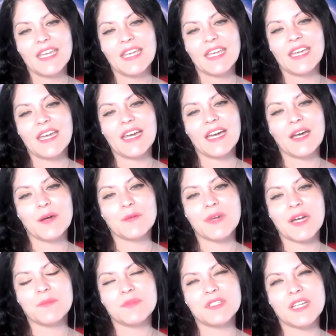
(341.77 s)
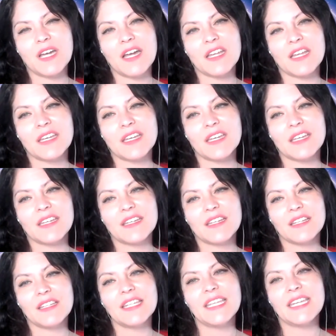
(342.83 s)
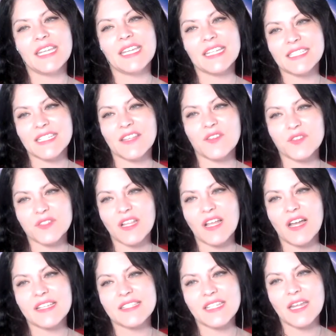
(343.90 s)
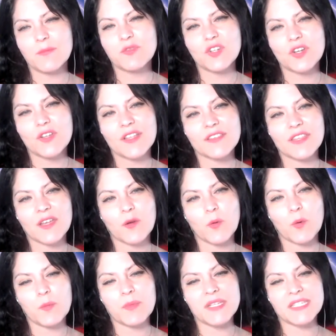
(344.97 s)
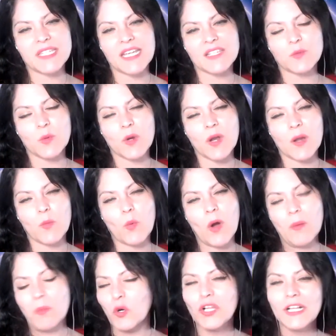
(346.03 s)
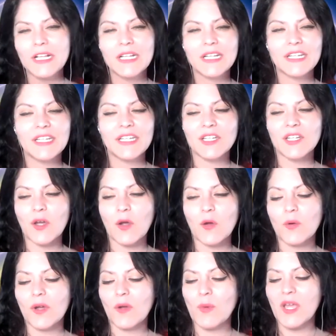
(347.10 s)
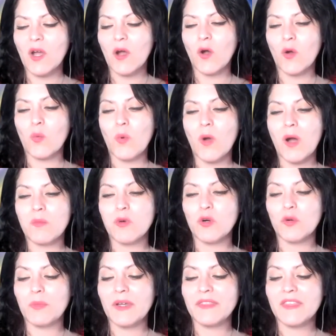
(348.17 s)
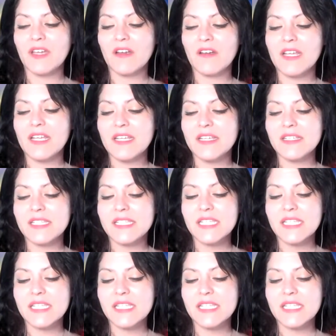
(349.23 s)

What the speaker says: I'm done leaning into those lies. And I'm sure that there will be days where I wobble, we all wobble, but there is